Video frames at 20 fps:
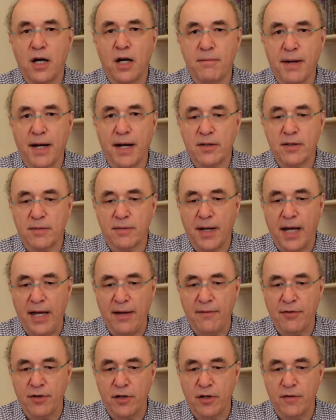about the
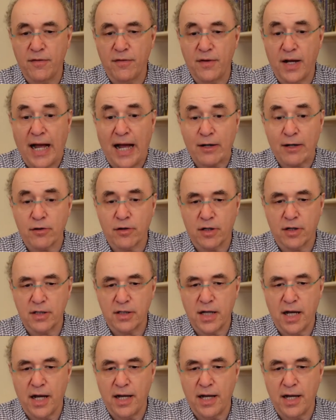behavior of aggregate